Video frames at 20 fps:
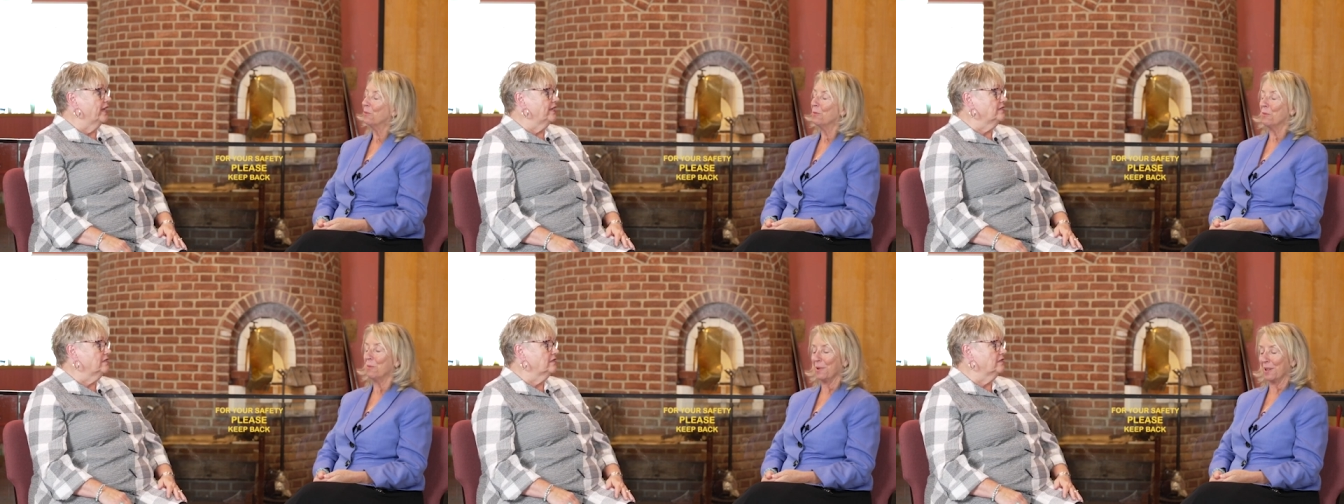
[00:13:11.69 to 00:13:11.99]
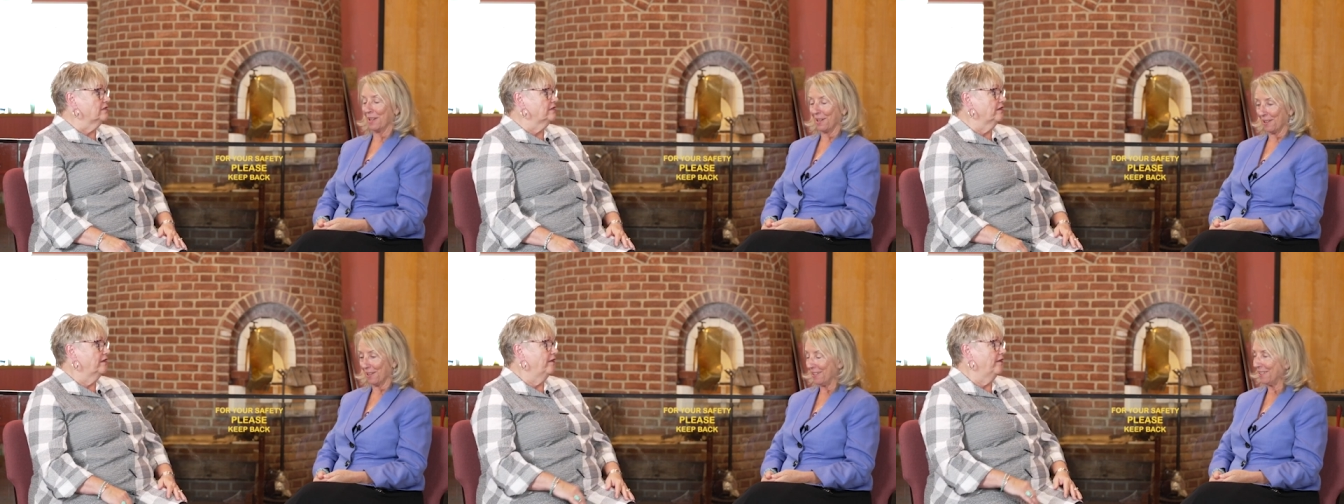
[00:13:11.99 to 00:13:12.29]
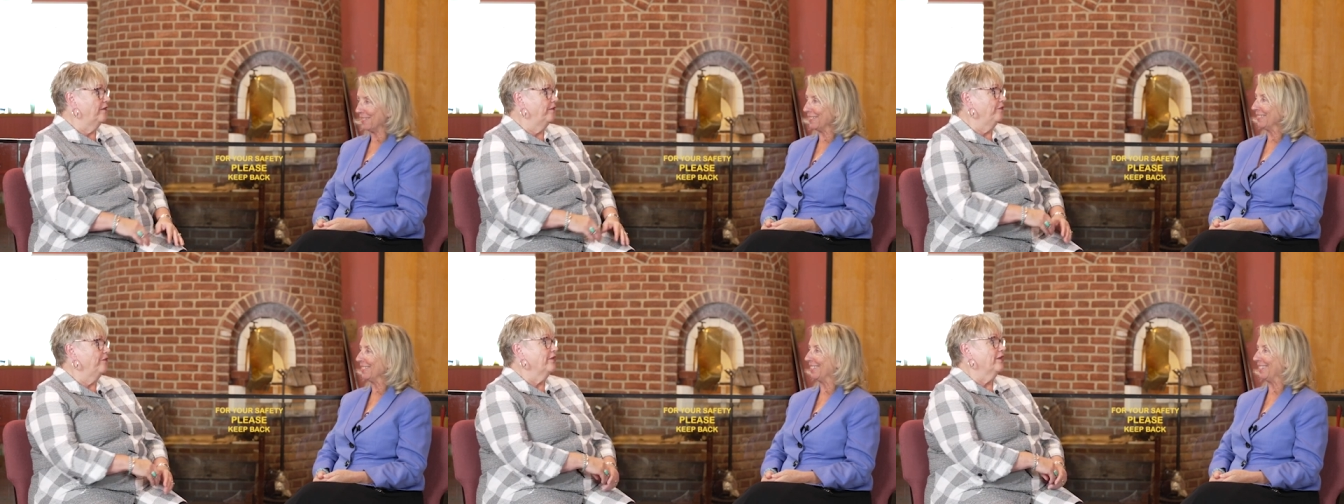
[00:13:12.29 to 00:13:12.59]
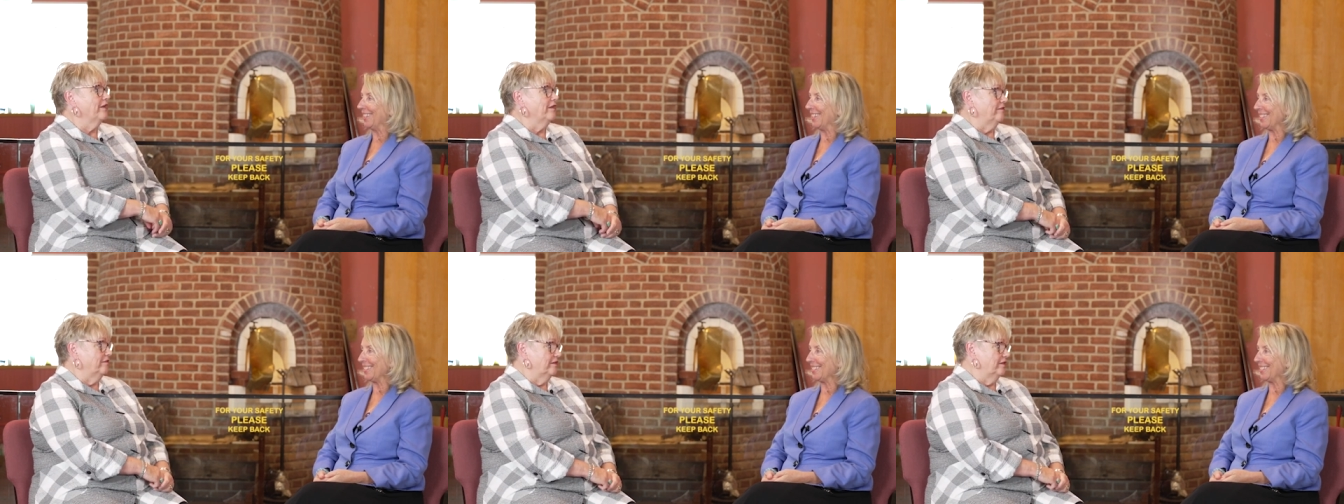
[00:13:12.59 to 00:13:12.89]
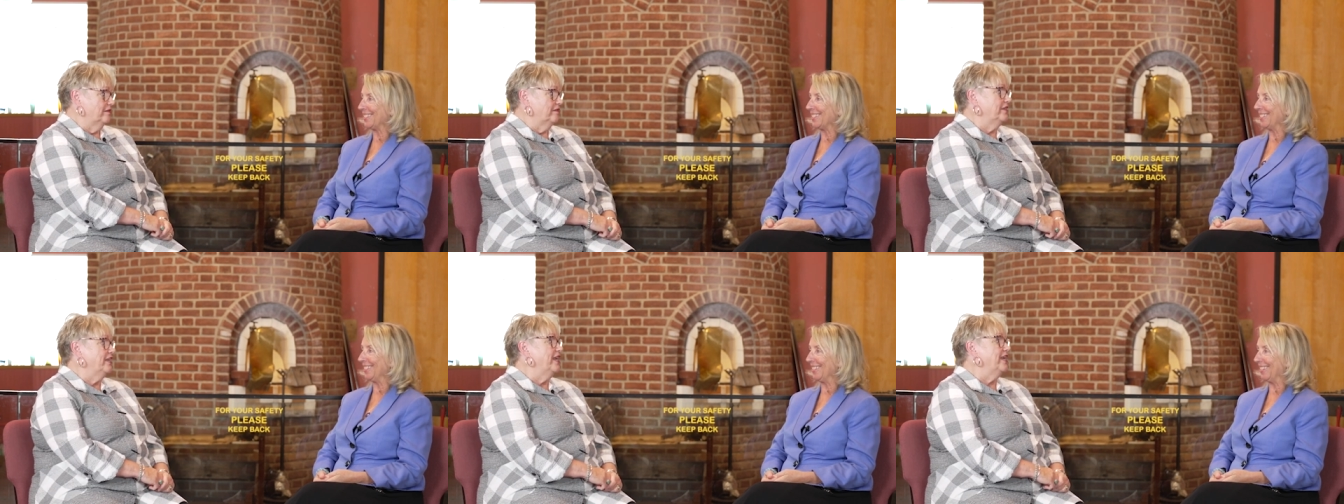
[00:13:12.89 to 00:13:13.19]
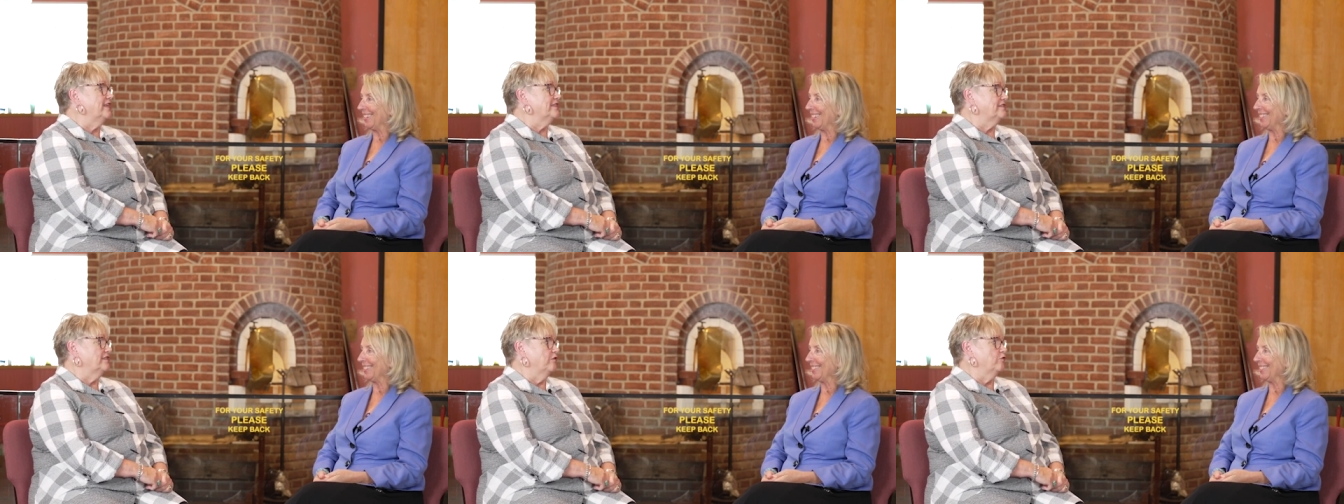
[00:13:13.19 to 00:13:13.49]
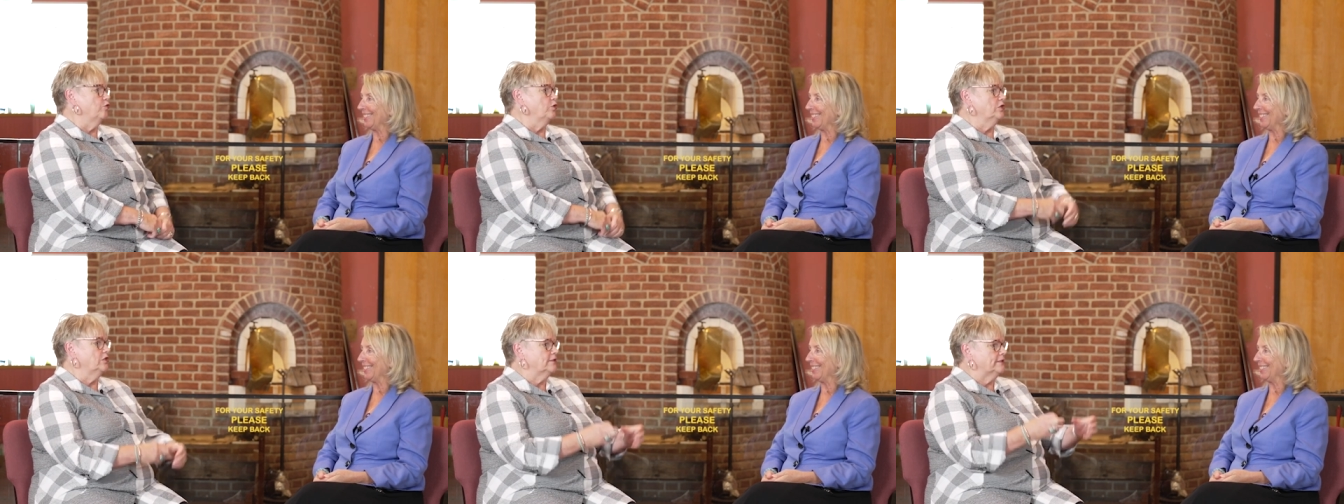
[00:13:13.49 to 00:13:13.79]
yes? We are. Yes. Yes,
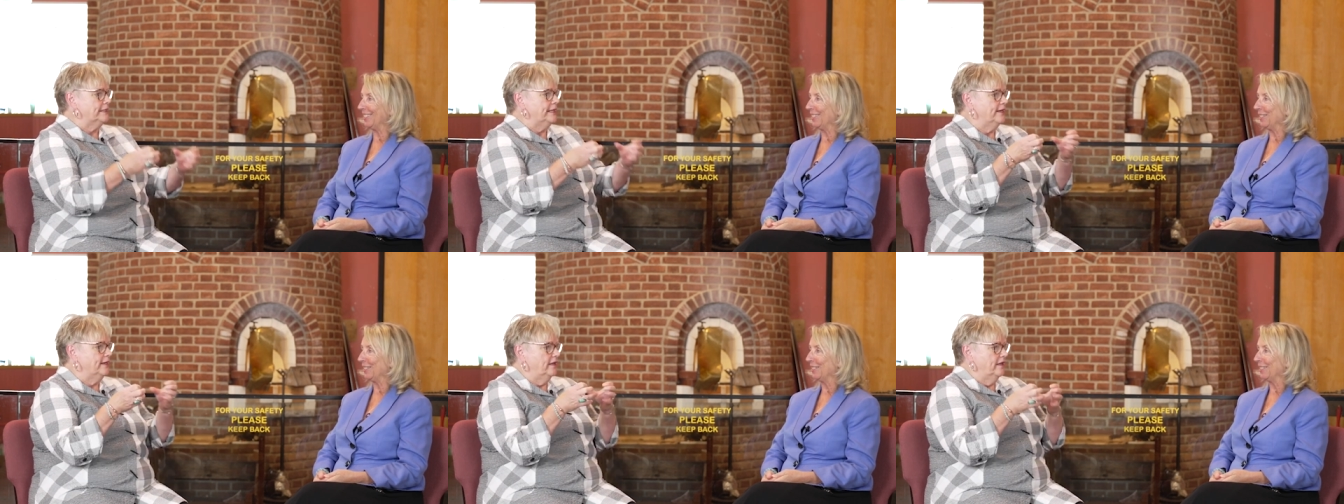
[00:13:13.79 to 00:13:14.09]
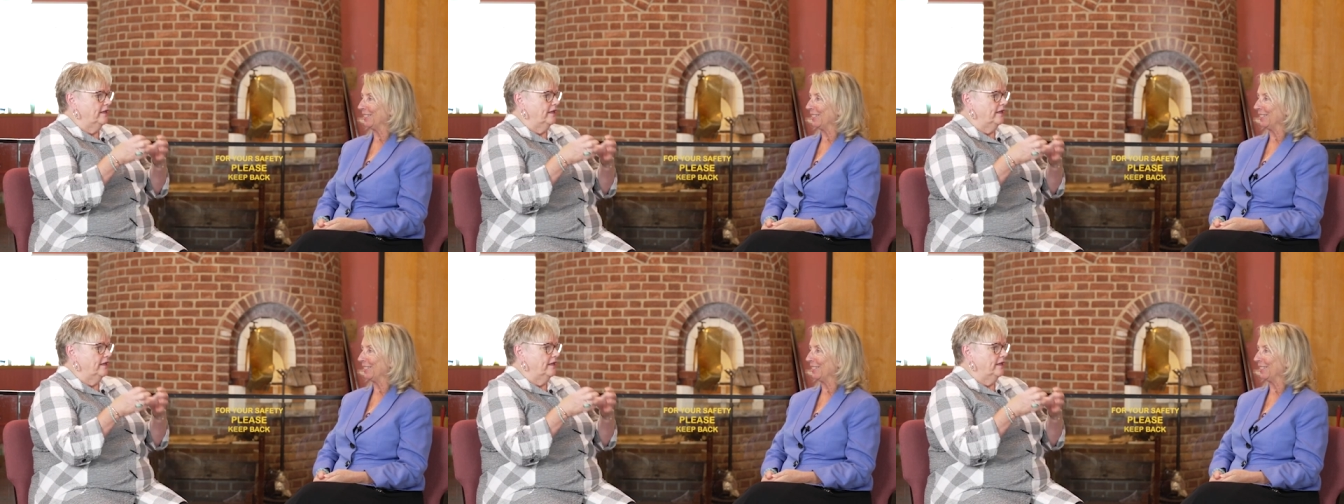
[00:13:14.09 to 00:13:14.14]
a real,